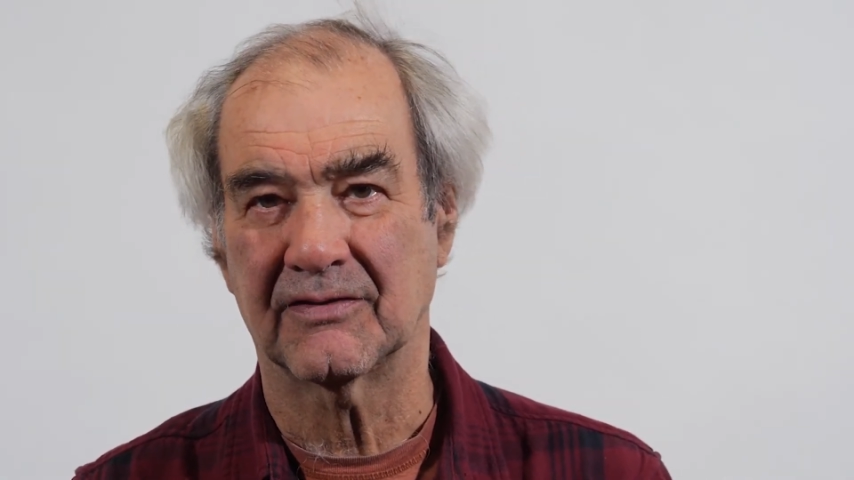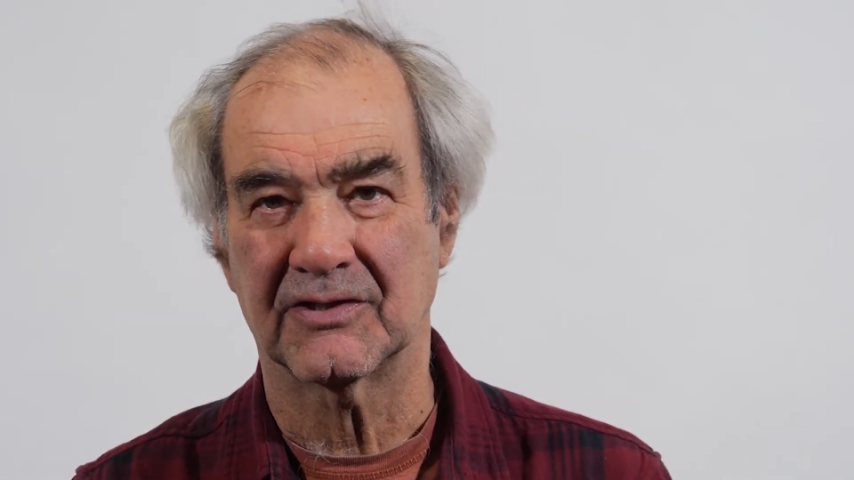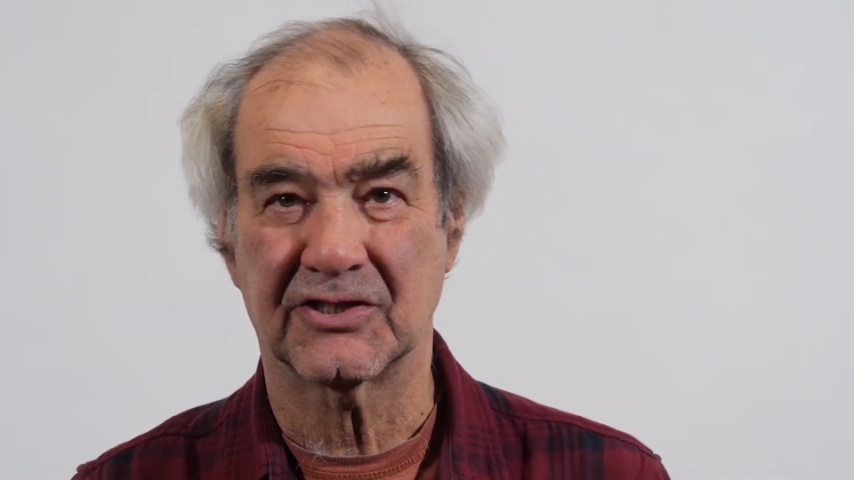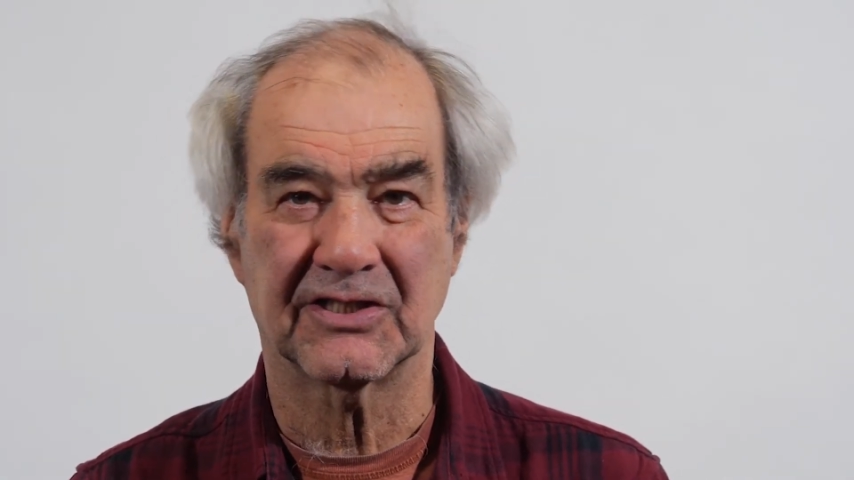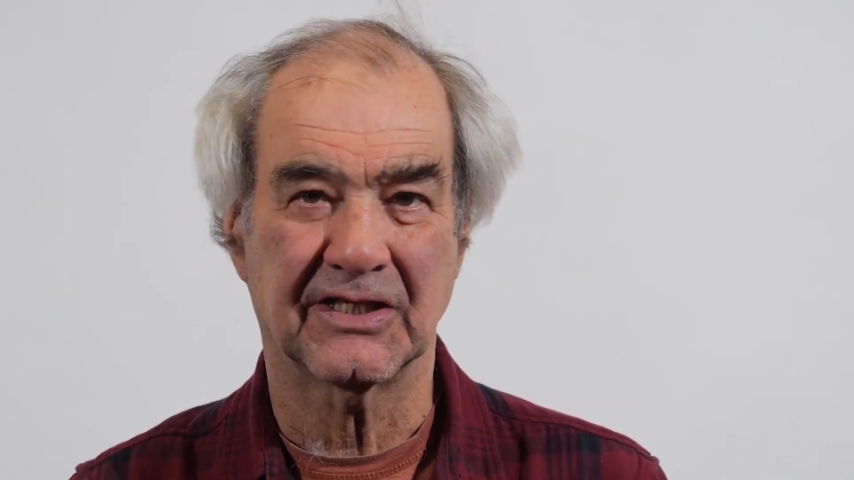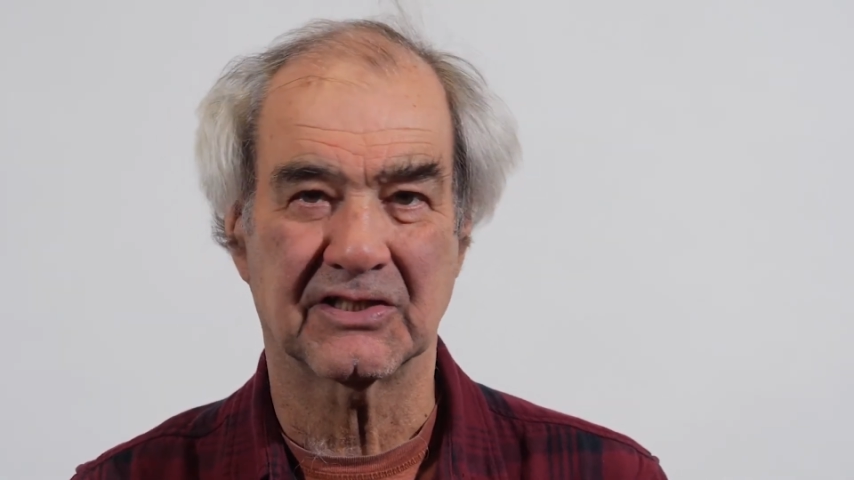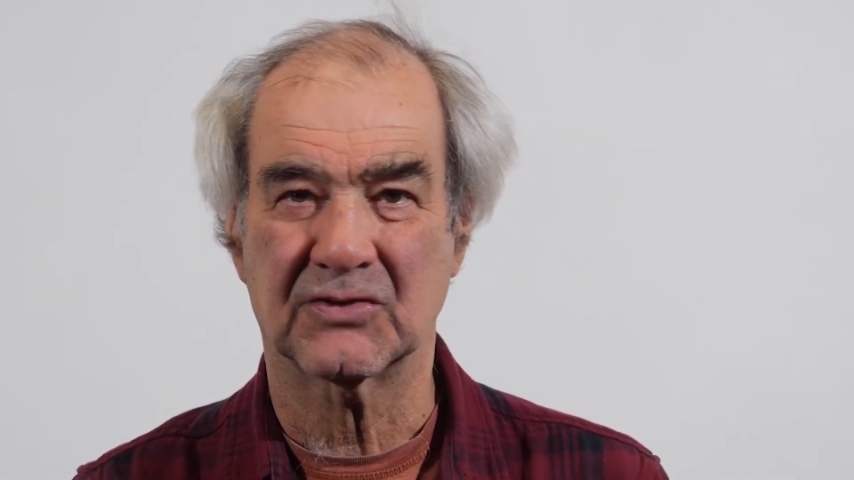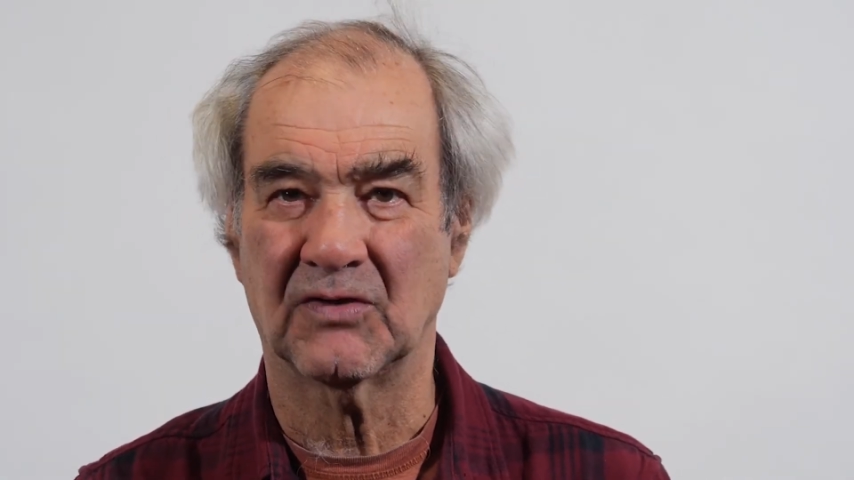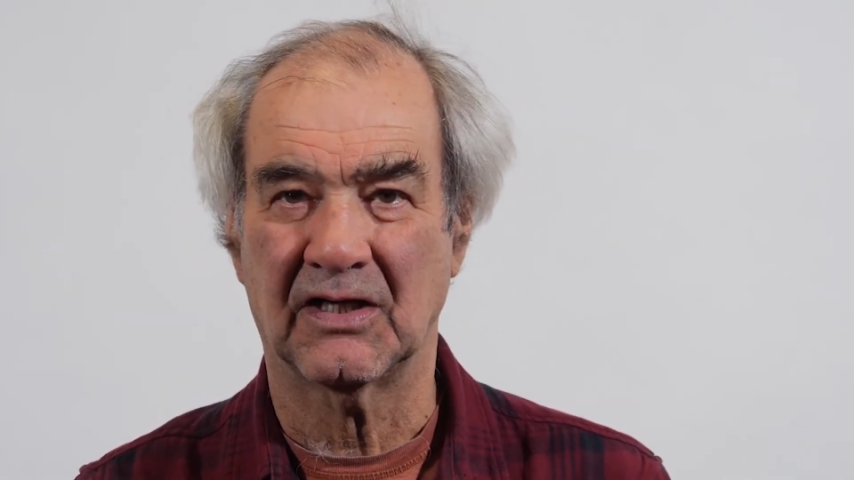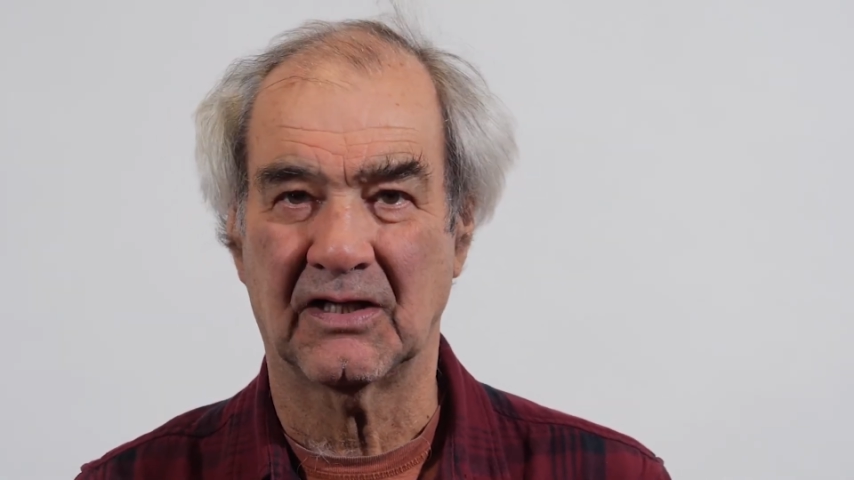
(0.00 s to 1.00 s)
that she
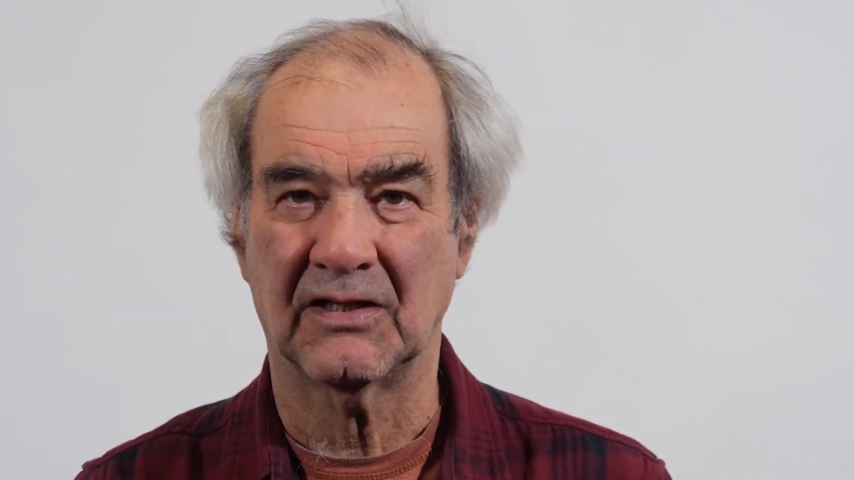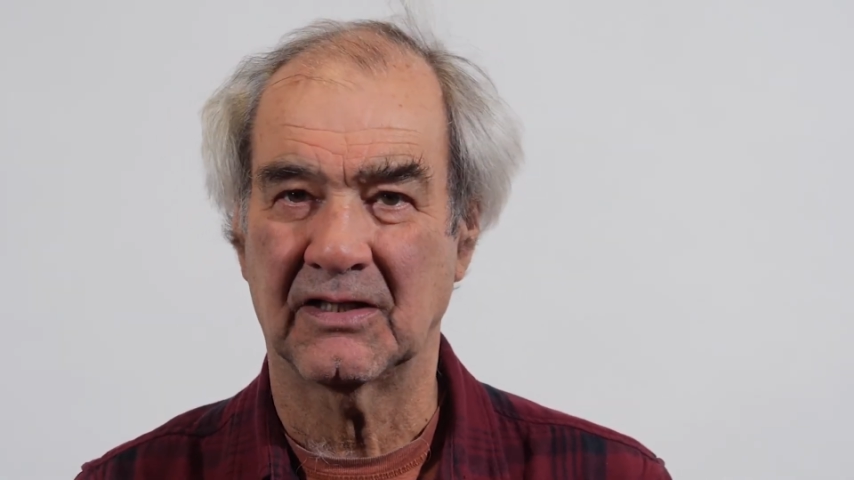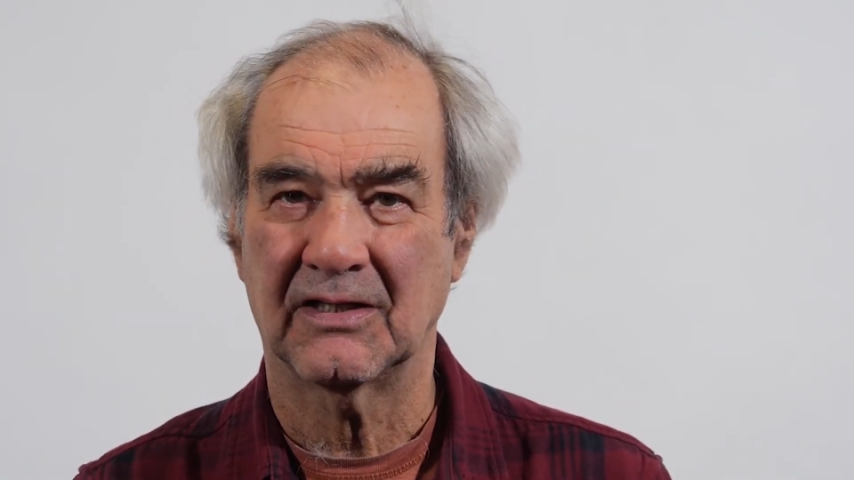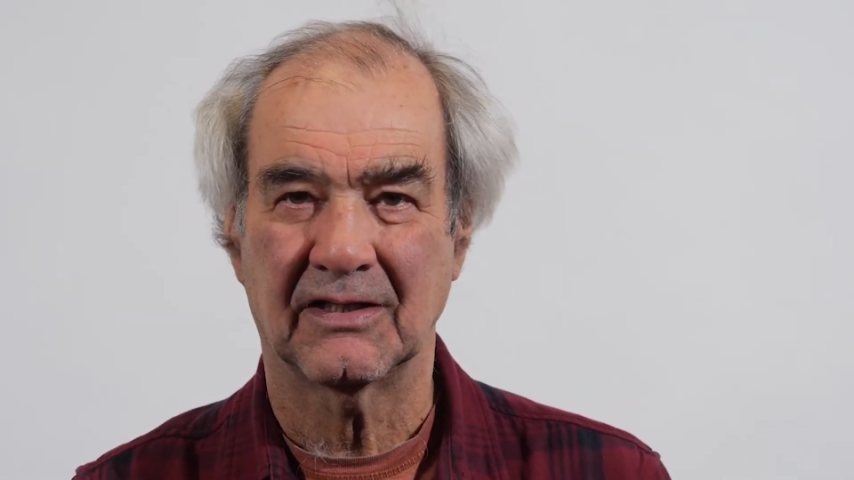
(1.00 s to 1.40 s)
gets well.